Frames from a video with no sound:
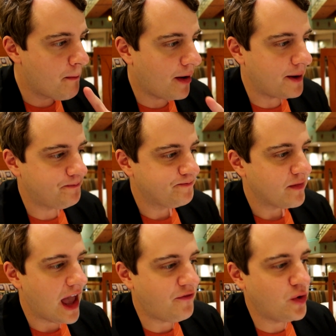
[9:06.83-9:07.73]
But
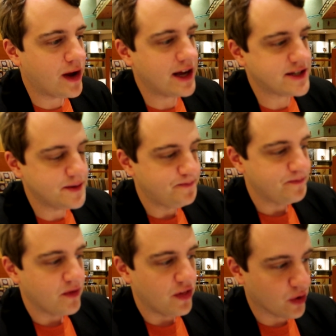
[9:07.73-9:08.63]
if you get
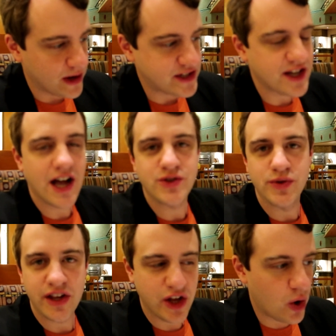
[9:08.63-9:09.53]
the green sauce
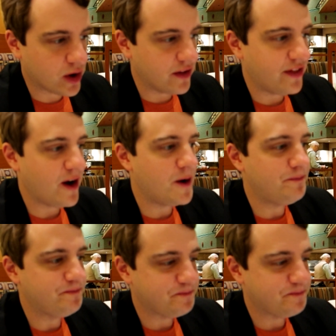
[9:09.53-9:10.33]
with the yolk in there,